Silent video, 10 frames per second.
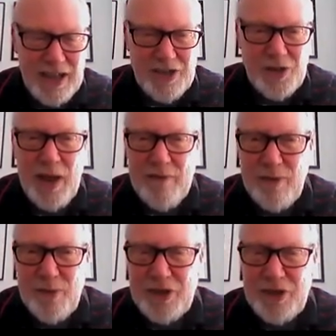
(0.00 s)
So
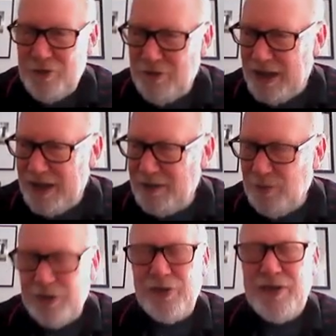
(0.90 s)
everybody agreed,
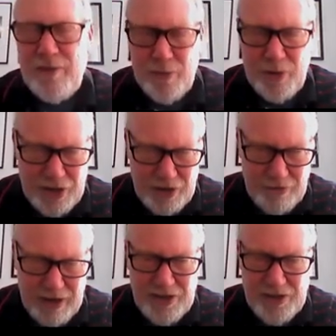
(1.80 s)
well, not everybody
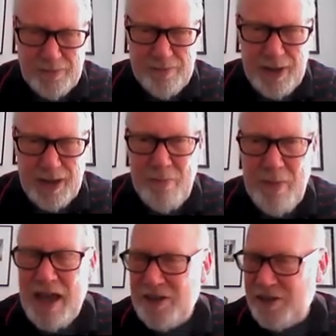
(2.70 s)
agreed. Some
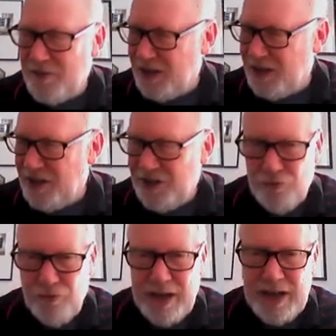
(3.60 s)
mayors of cities
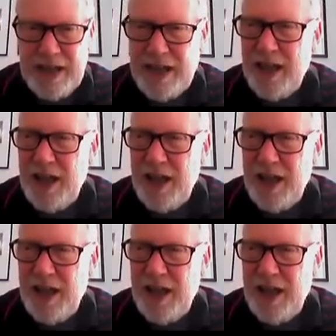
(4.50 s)
really